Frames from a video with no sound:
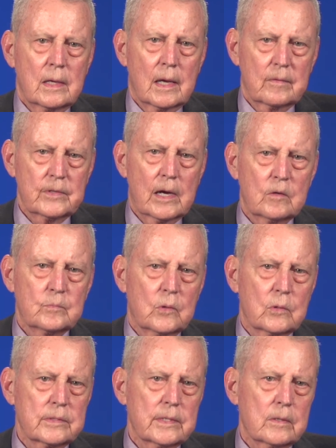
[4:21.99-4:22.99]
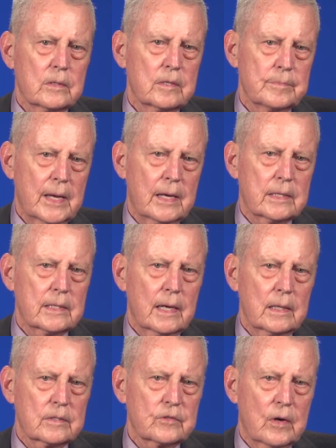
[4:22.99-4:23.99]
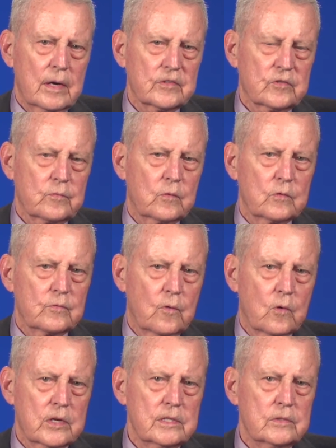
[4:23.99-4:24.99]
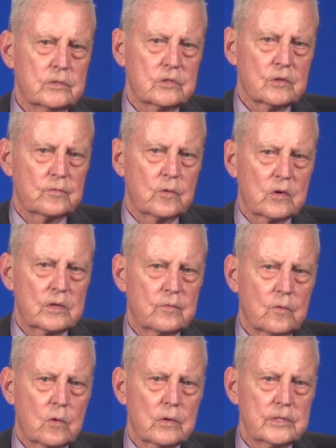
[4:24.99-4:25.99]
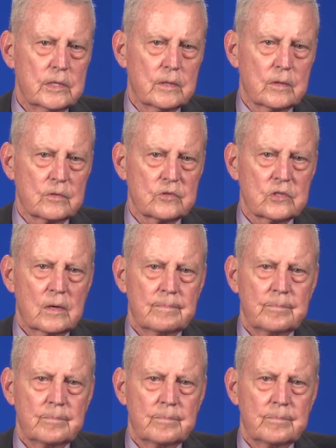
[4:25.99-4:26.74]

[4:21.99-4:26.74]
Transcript: have now borne their hepatic allografts for forty to forty-four years.